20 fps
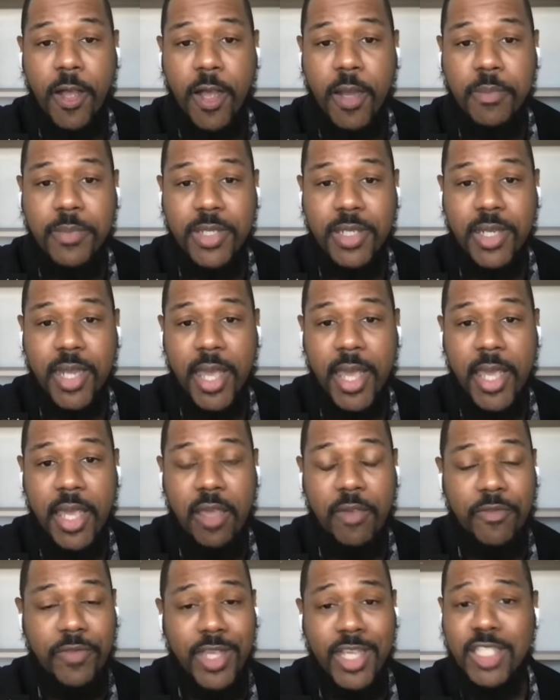today if
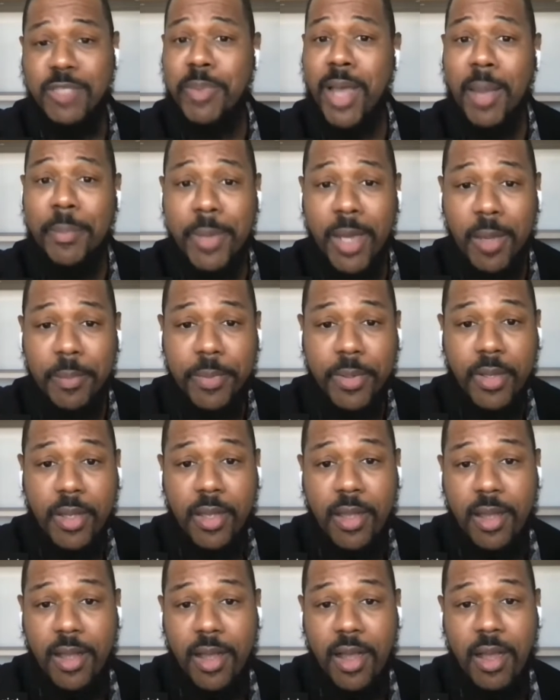things pop up
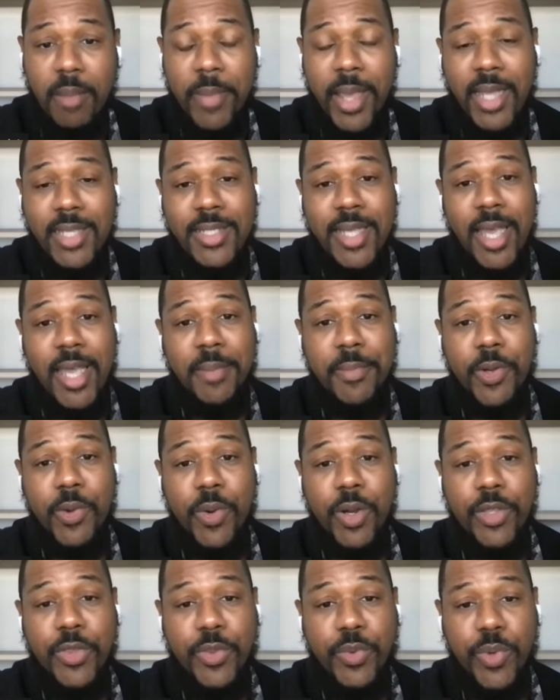as I am
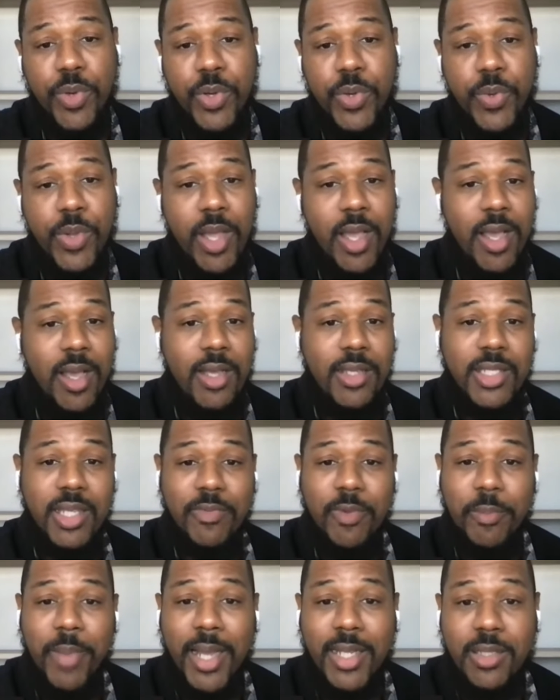going through some of
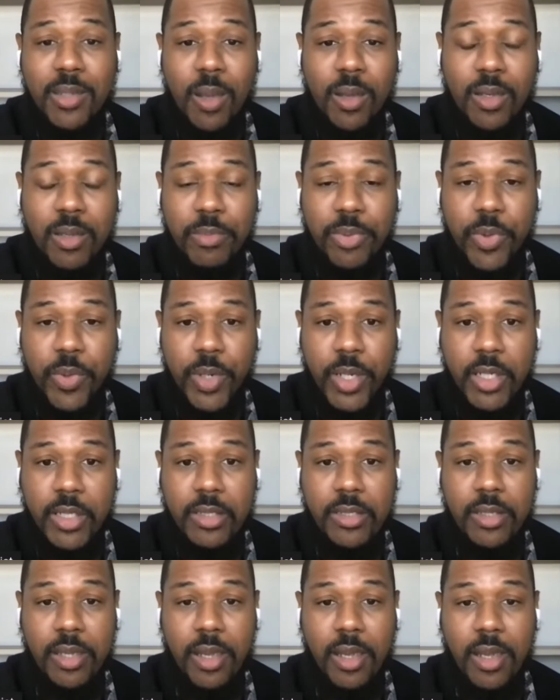my talking
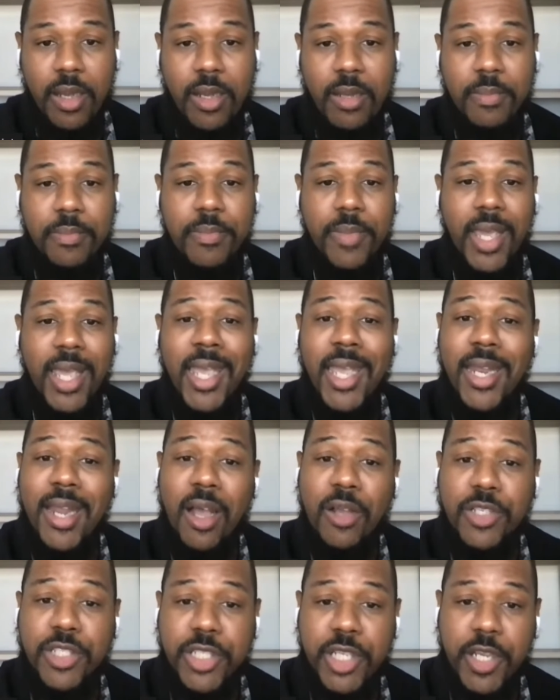points. And I'll
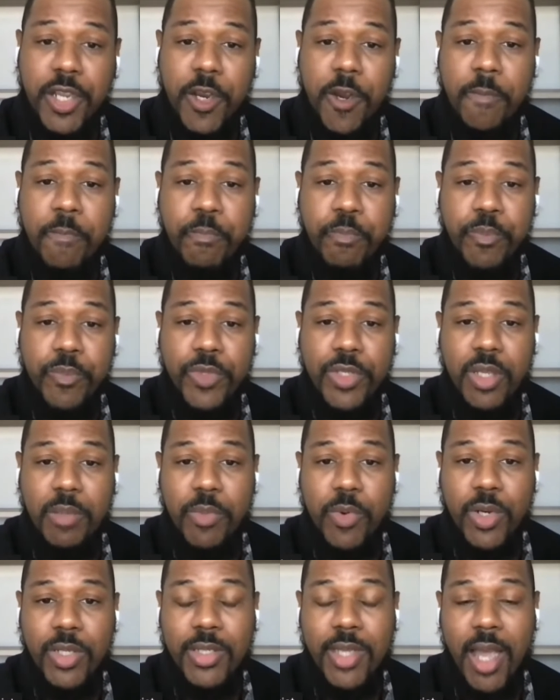share some
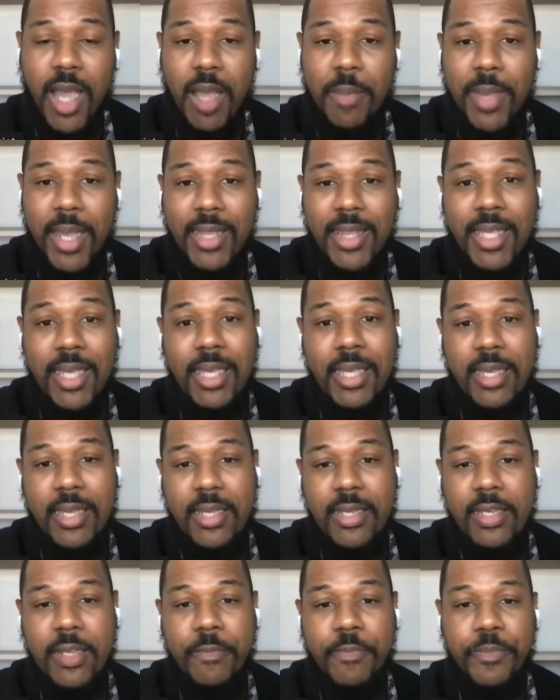more time at the
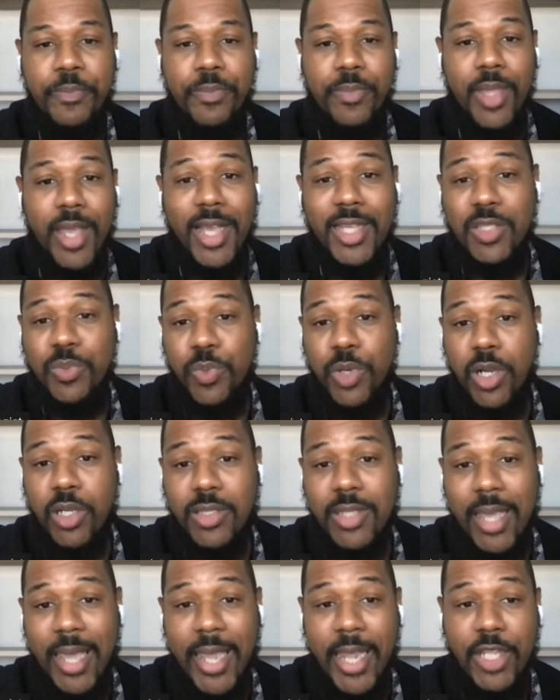end as well
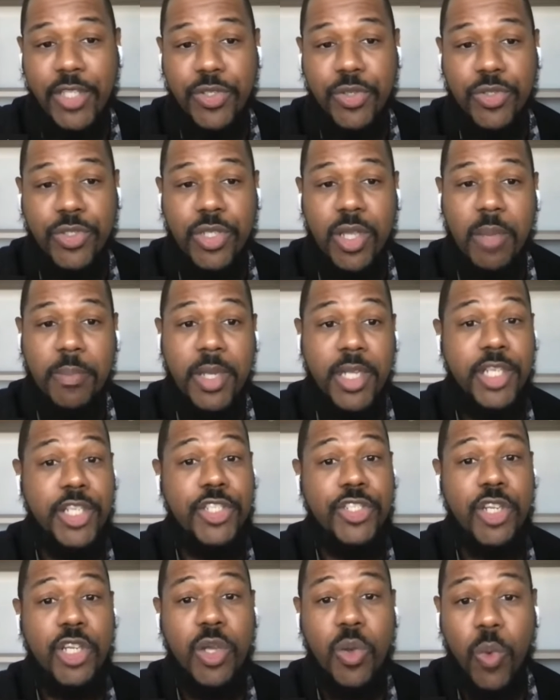to answer some
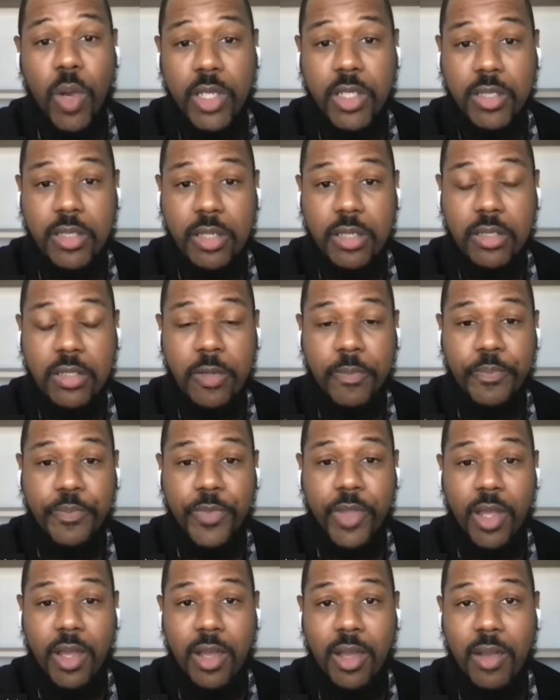additional questions
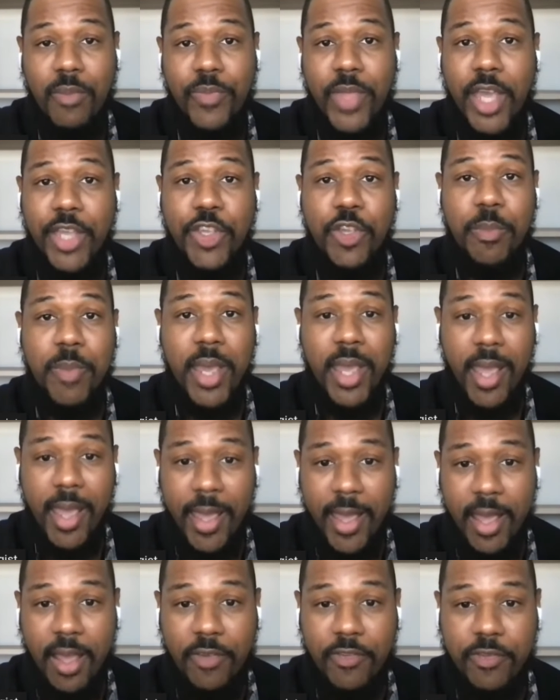that you may
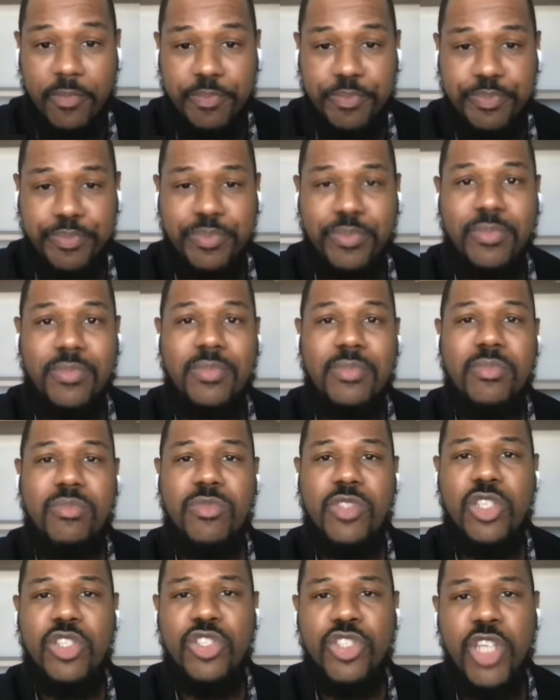have.
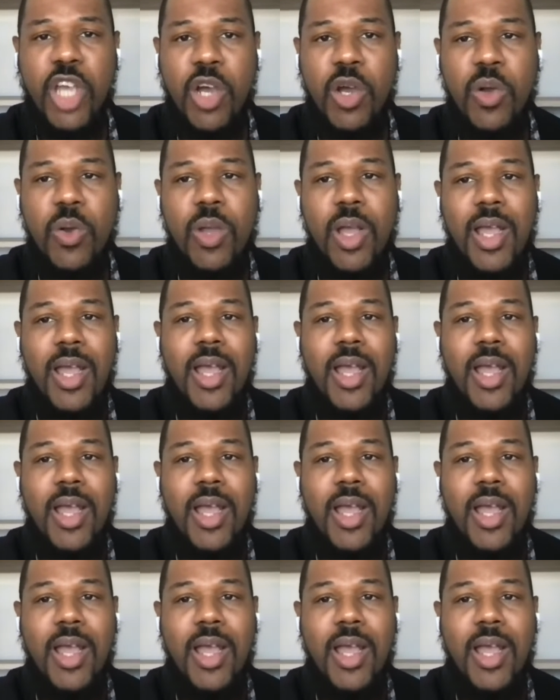So